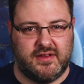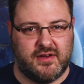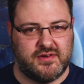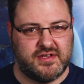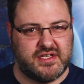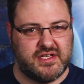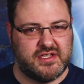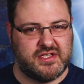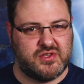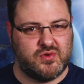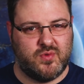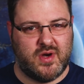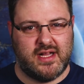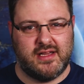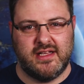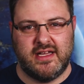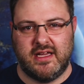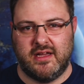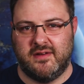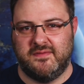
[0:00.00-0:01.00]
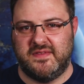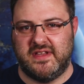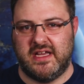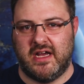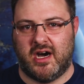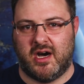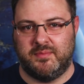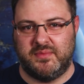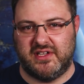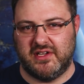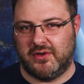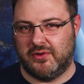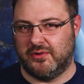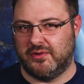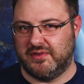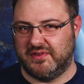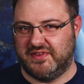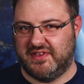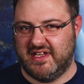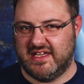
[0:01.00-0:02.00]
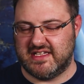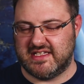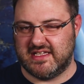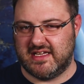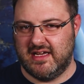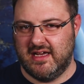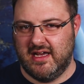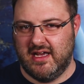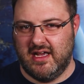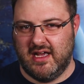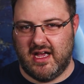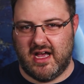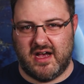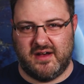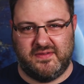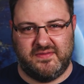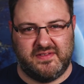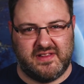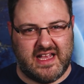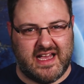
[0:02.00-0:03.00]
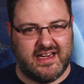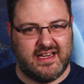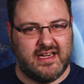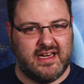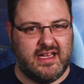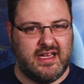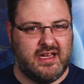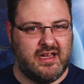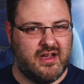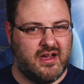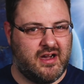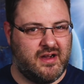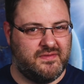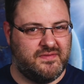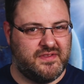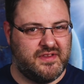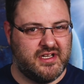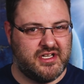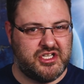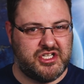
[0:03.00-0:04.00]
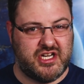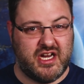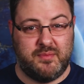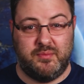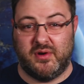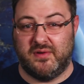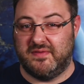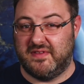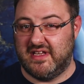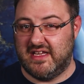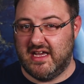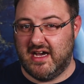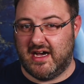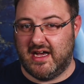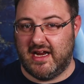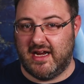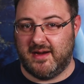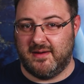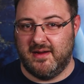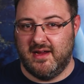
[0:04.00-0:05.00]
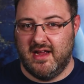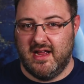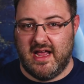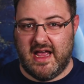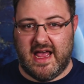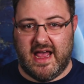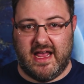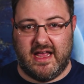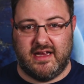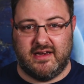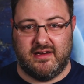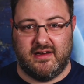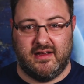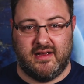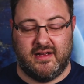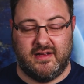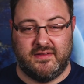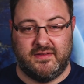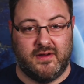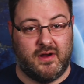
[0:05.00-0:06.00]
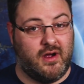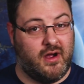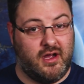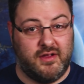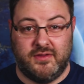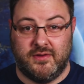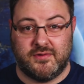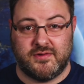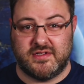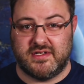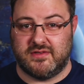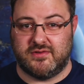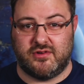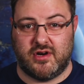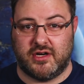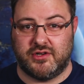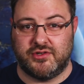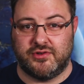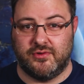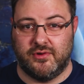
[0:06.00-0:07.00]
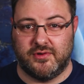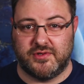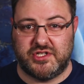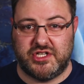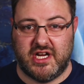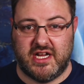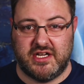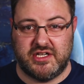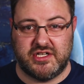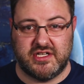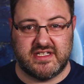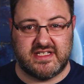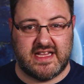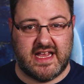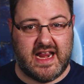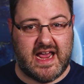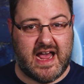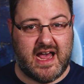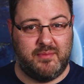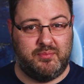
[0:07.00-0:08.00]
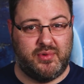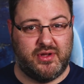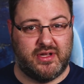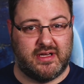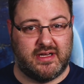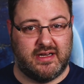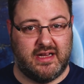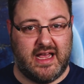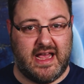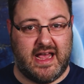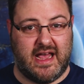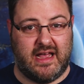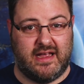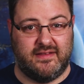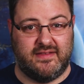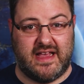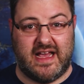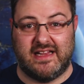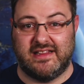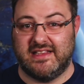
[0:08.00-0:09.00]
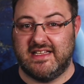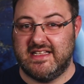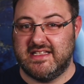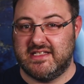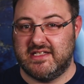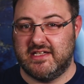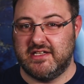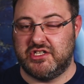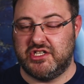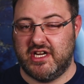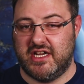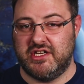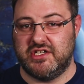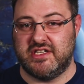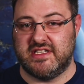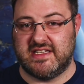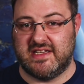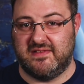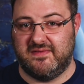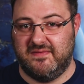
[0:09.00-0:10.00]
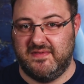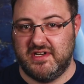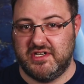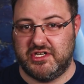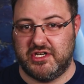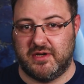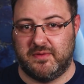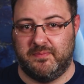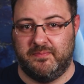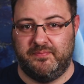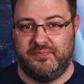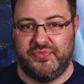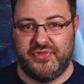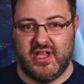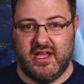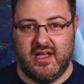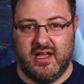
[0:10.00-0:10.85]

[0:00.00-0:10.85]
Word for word: There's a swelling of the optical disc, a flattening of the shape of the eye, and uh, other structural changes that happen uh, that leads to changes in vision.